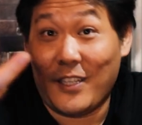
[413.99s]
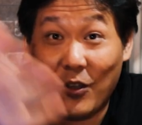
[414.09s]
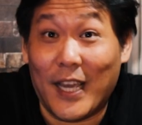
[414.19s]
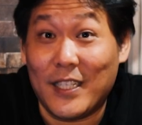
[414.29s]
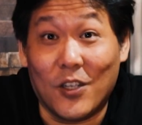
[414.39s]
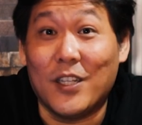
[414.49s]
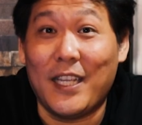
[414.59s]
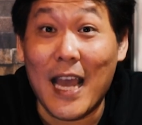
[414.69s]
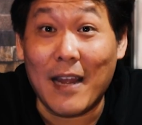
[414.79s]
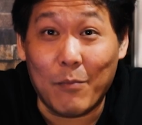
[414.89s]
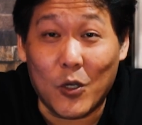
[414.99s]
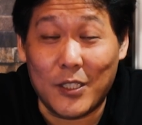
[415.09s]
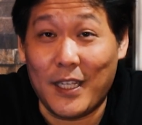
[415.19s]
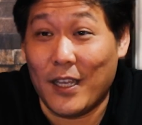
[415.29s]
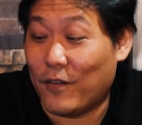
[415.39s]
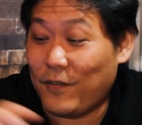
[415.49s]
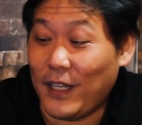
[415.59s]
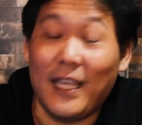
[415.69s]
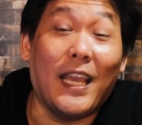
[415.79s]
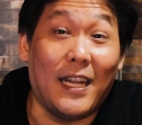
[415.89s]
you guys saw the unboxing of
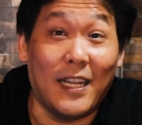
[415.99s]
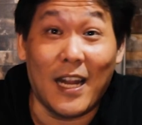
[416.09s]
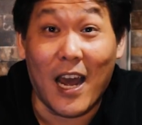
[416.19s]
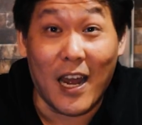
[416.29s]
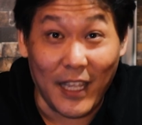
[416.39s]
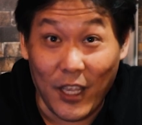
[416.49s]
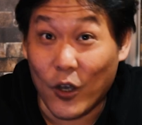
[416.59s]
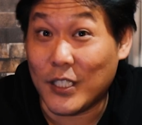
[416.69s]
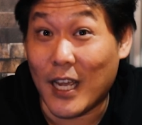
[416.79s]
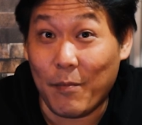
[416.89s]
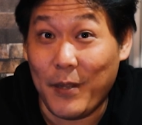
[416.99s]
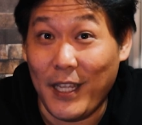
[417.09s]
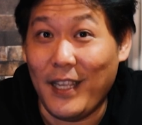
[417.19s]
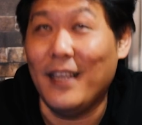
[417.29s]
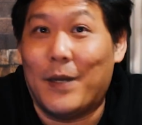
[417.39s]
the Canon EOS RP.